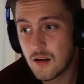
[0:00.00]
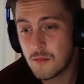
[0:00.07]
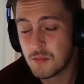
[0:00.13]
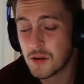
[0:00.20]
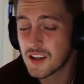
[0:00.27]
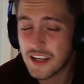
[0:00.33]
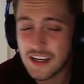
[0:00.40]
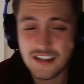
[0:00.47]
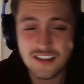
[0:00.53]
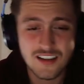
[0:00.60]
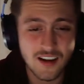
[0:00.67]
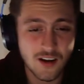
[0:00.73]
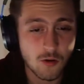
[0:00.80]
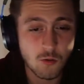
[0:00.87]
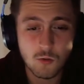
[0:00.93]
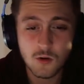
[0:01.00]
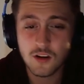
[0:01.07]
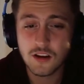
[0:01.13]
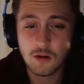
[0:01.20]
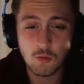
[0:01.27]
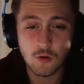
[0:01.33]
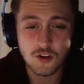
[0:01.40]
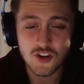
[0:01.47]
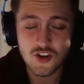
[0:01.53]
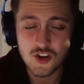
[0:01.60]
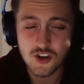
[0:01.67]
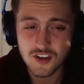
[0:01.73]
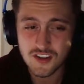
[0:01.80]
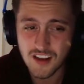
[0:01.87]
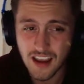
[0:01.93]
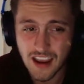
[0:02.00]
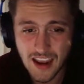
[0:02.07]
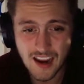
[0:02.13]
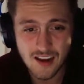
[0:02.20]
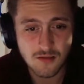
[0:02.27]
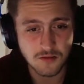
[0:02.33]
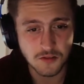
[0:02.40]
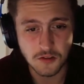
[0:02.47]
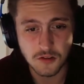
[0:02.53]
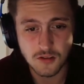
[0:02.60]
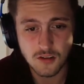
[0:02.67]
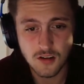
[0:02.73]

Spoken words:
But like I said, it really was just a handful.